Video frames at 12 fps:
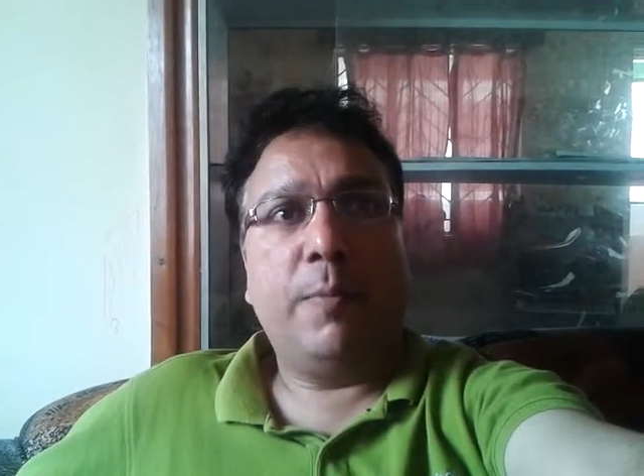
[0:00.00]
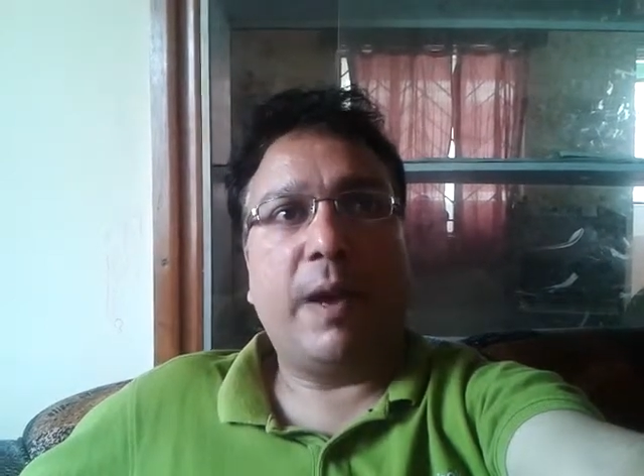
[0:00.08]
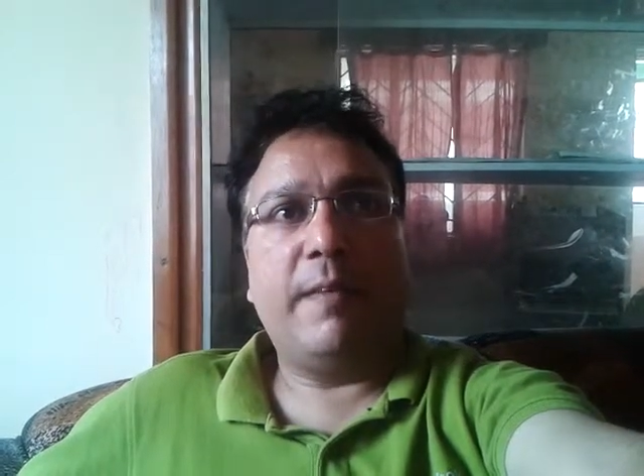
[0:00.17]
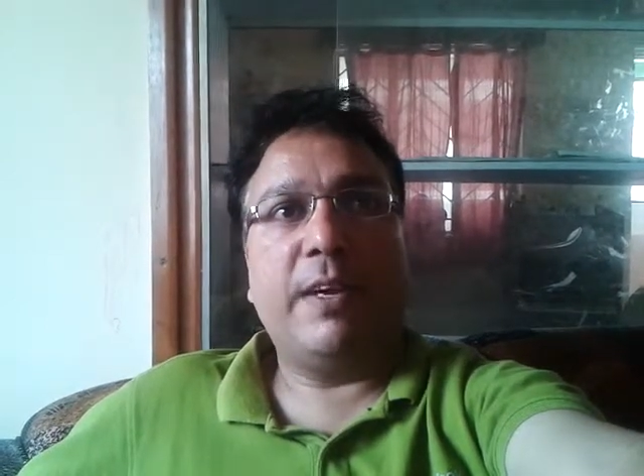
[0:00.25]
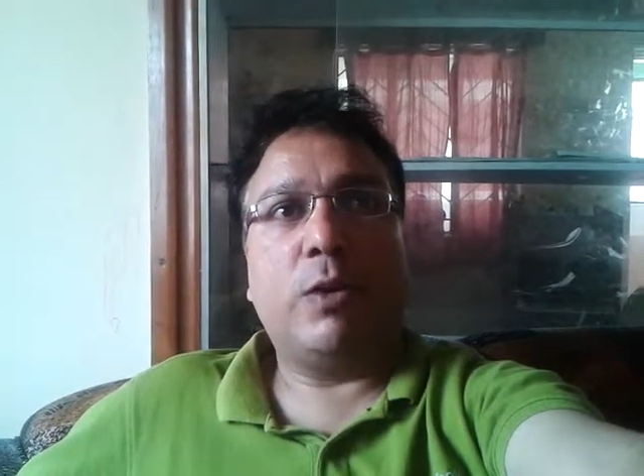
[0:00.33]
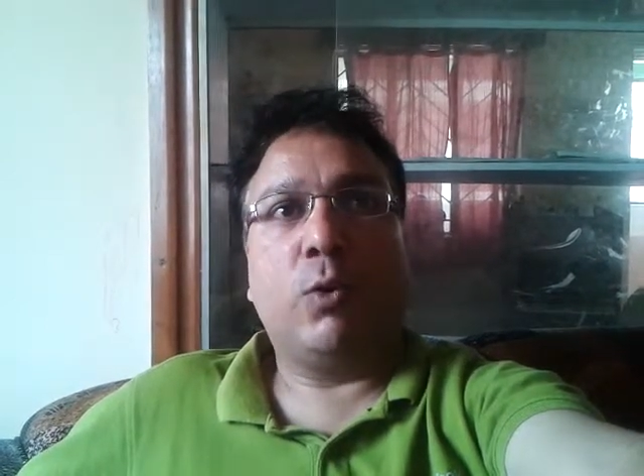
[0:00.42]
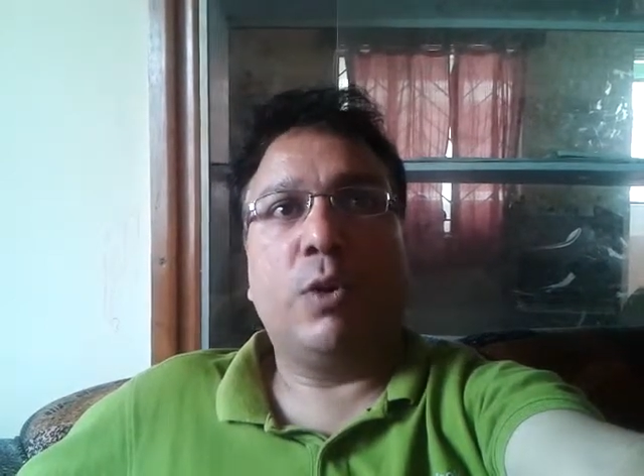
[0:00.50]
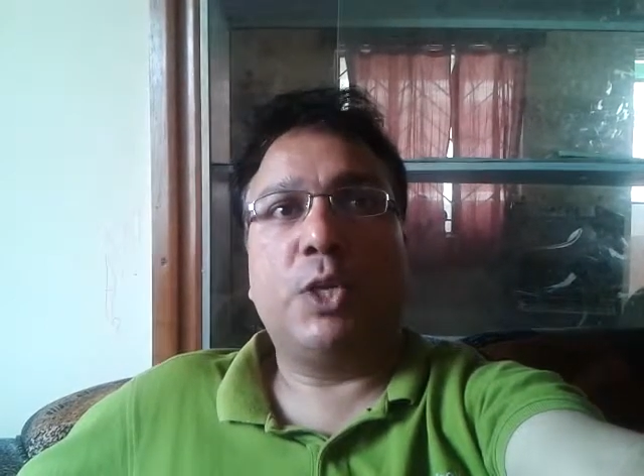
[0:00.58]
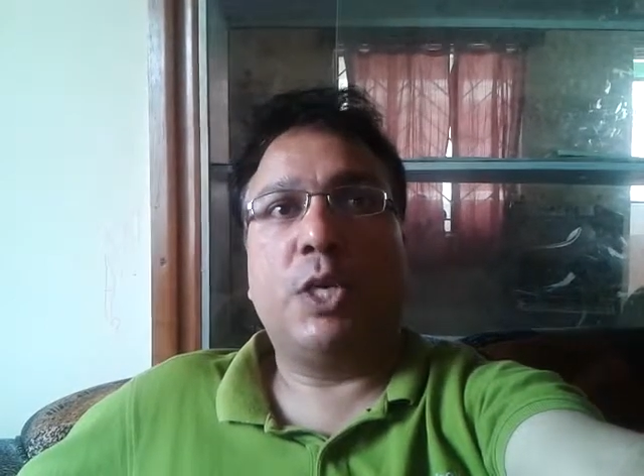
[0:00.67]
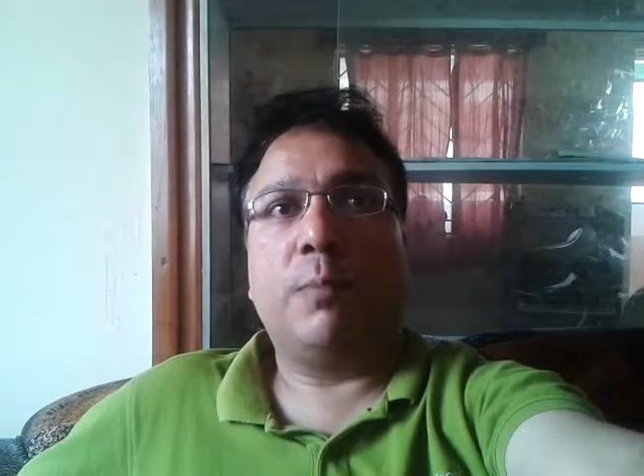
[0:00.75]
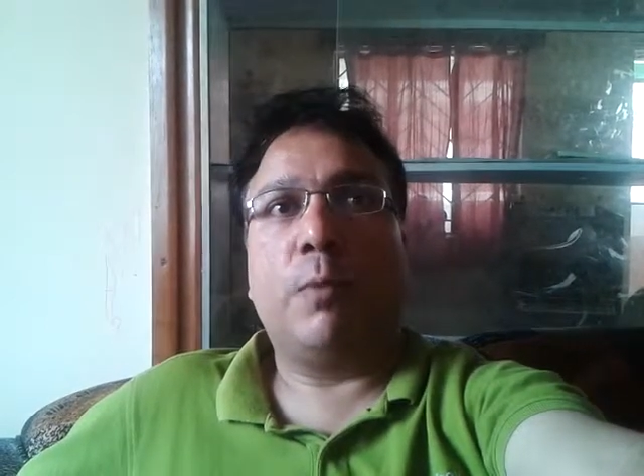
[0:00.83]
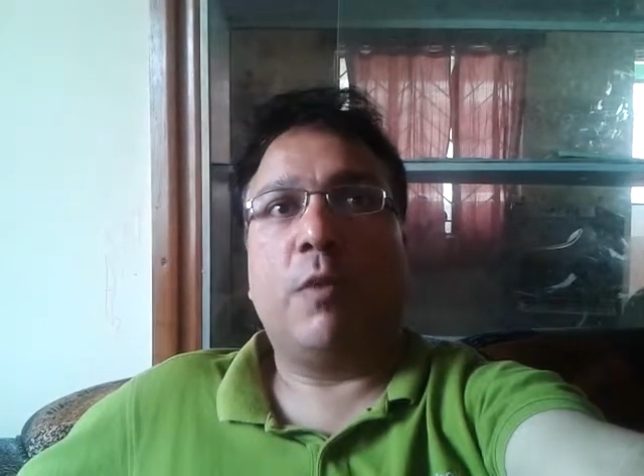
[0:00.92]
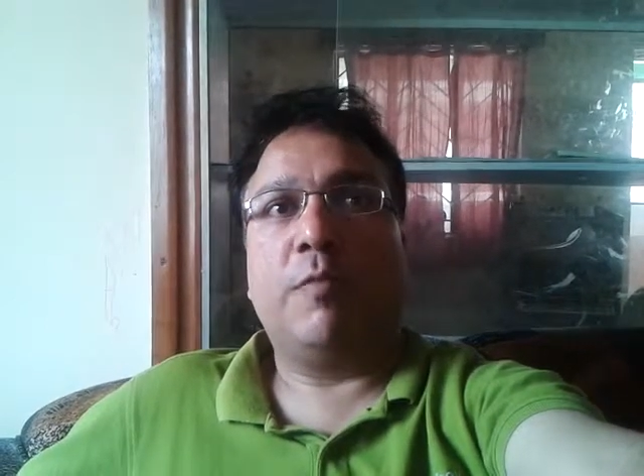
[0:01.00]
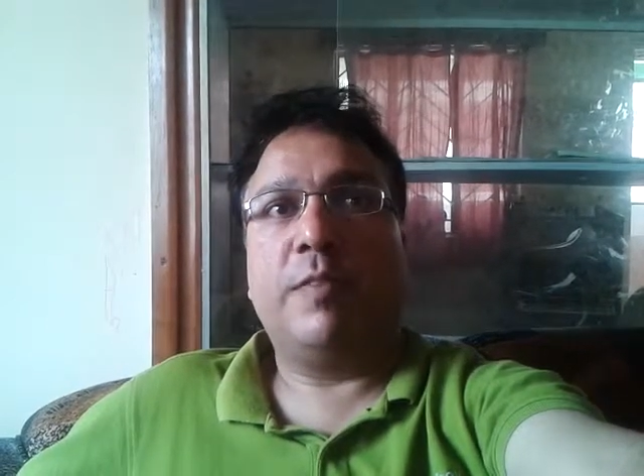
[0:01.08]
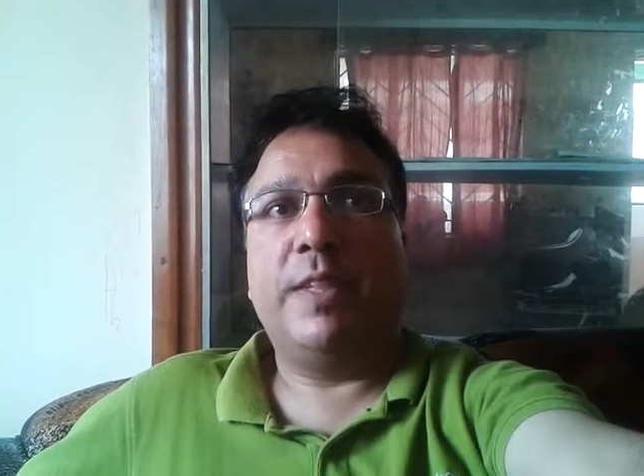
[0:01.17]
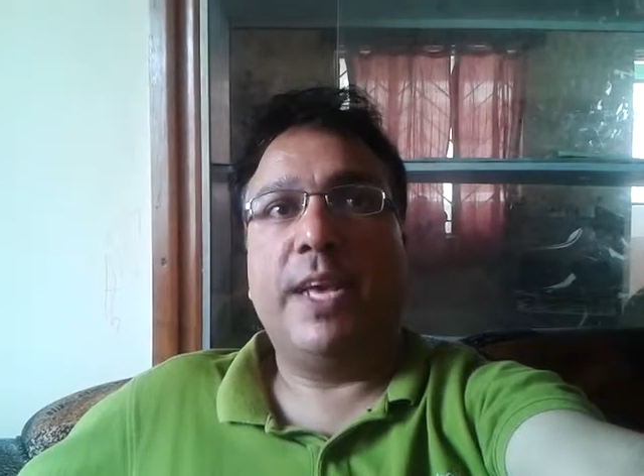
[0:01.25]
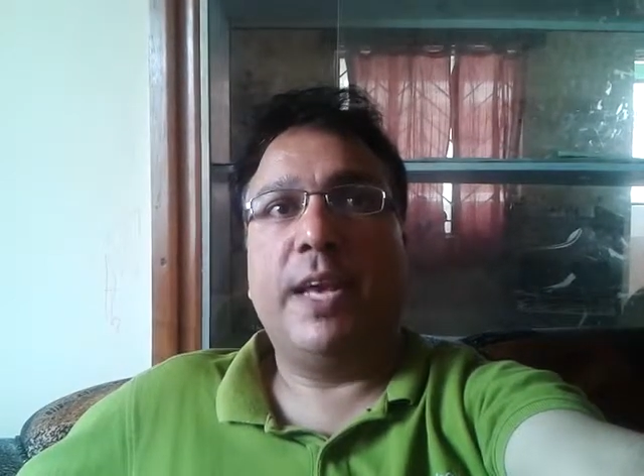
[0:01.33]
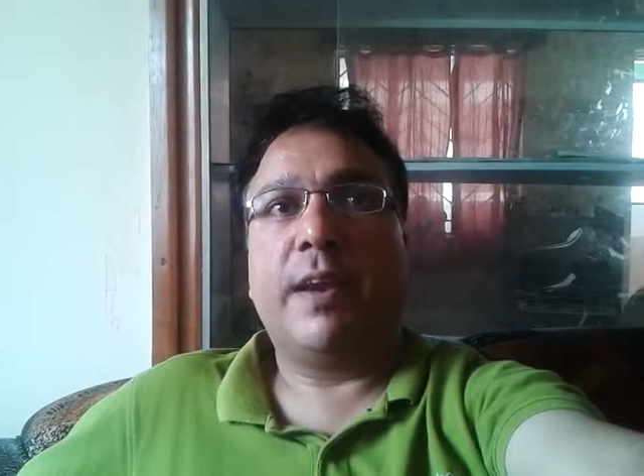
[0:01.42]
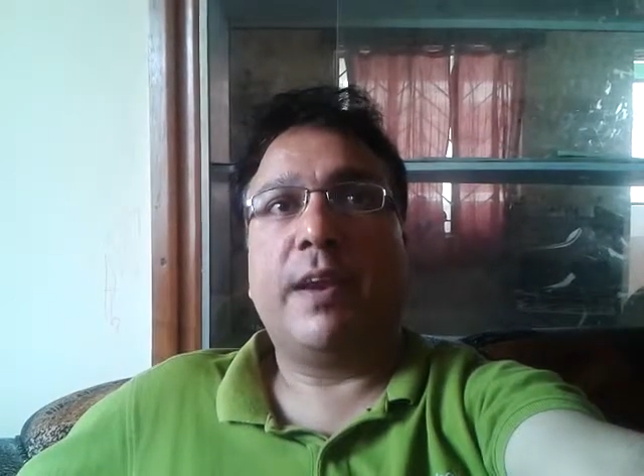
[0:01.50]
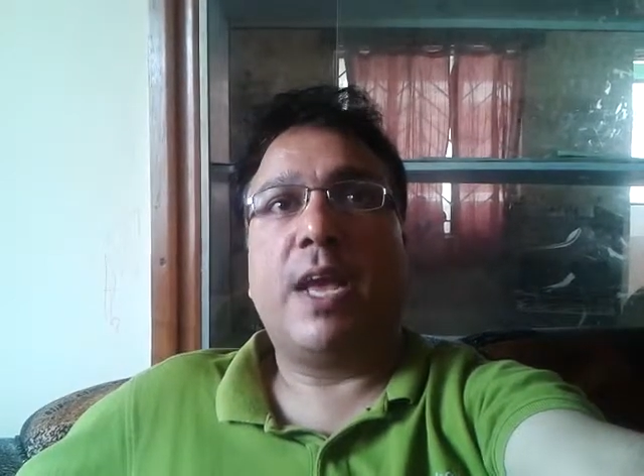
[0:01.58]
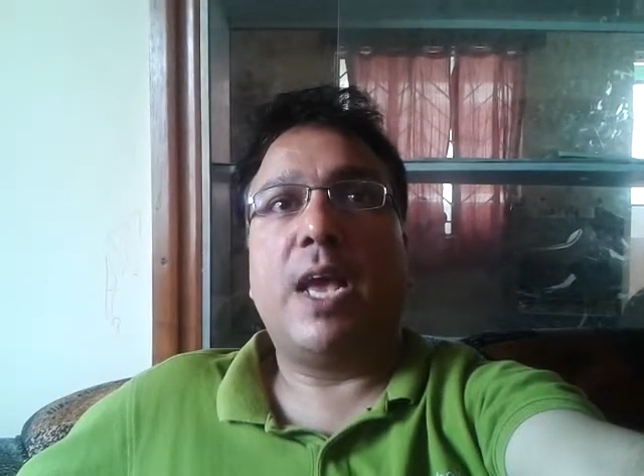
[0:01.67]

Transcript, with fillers: private ownership of their